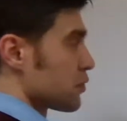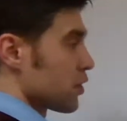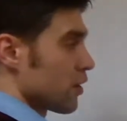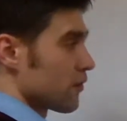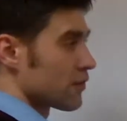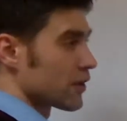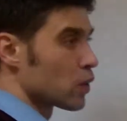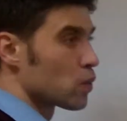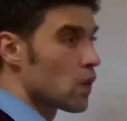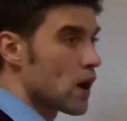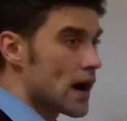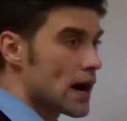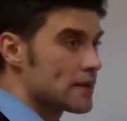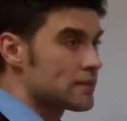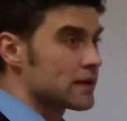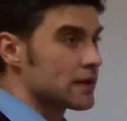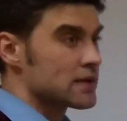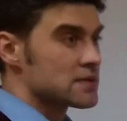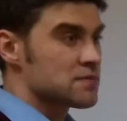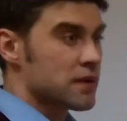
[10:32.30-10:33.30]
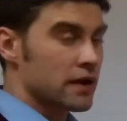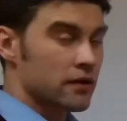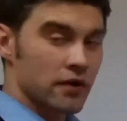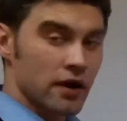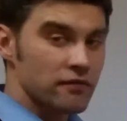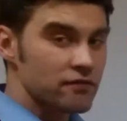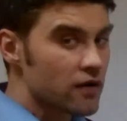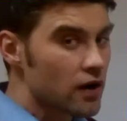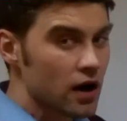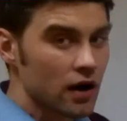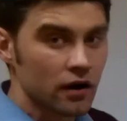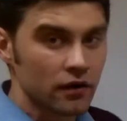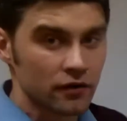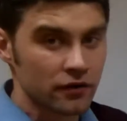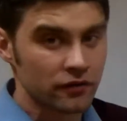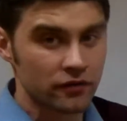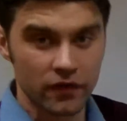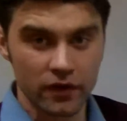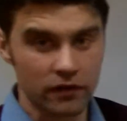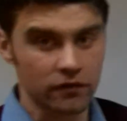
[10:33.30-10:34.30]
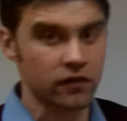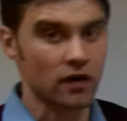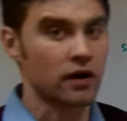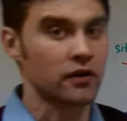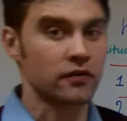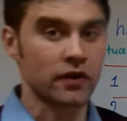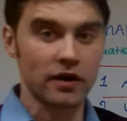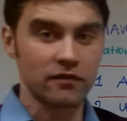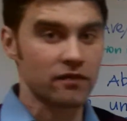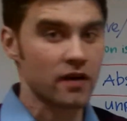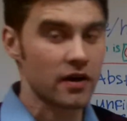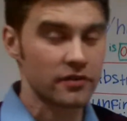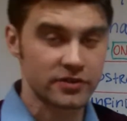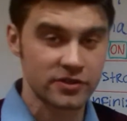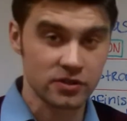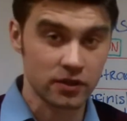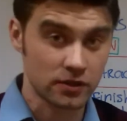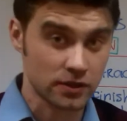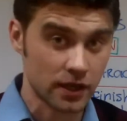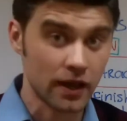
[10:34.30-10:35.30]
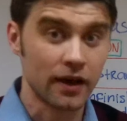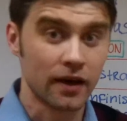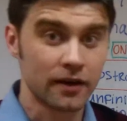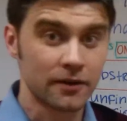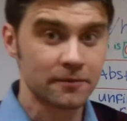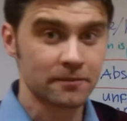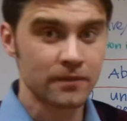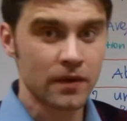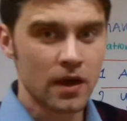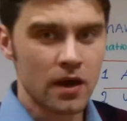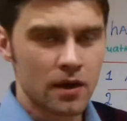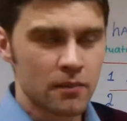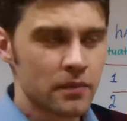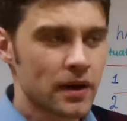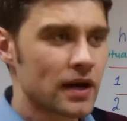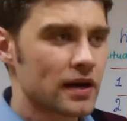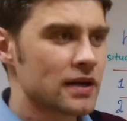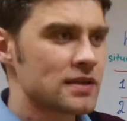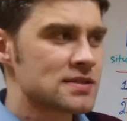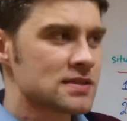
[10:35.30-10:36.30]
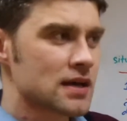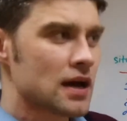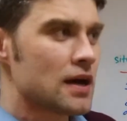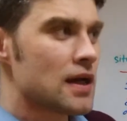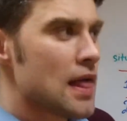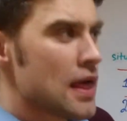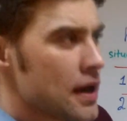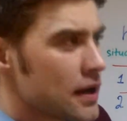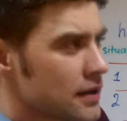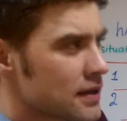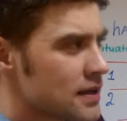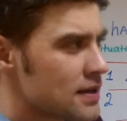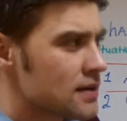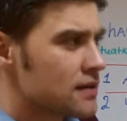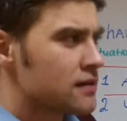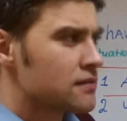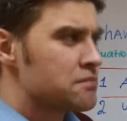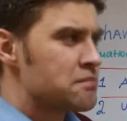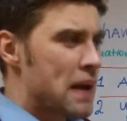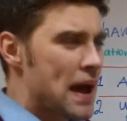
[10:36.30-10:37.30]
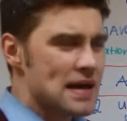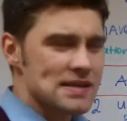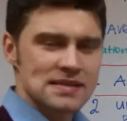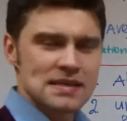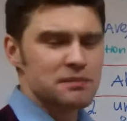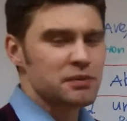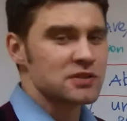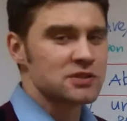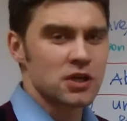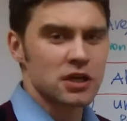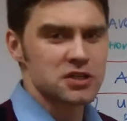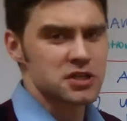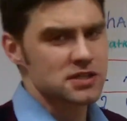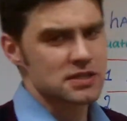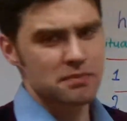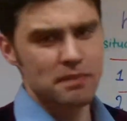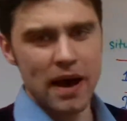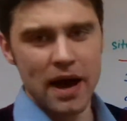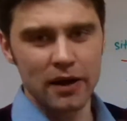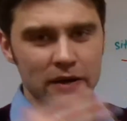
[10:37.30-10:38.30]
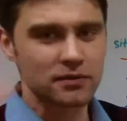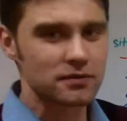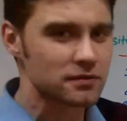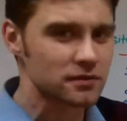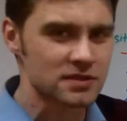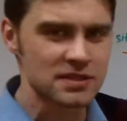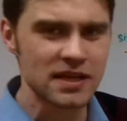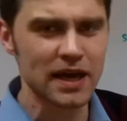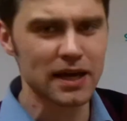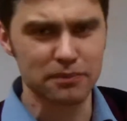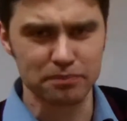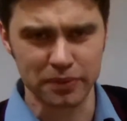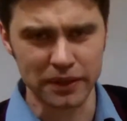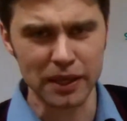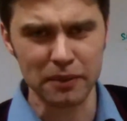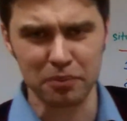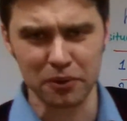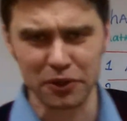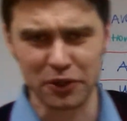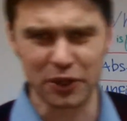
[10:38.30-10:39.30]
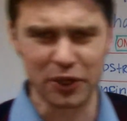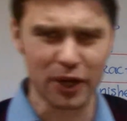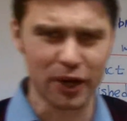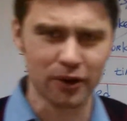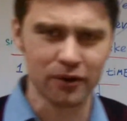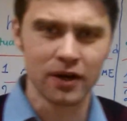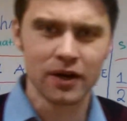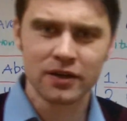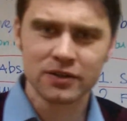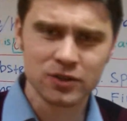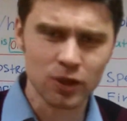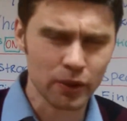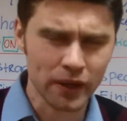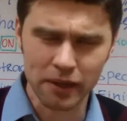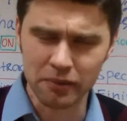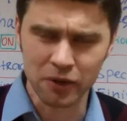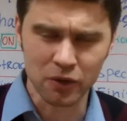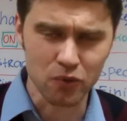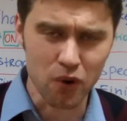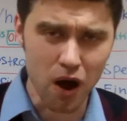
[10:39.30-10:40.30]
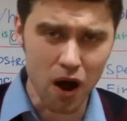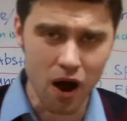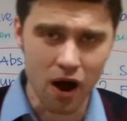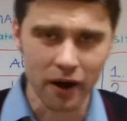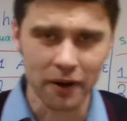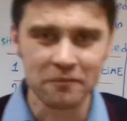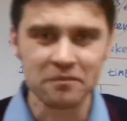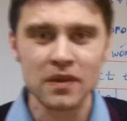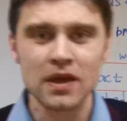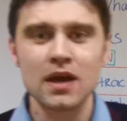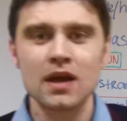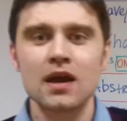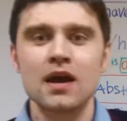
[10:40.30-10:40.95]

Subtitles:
perfect. Why? Because my grandfather's not dead. But it's not, past simple is not just about dead people, you know, don't get me wrong.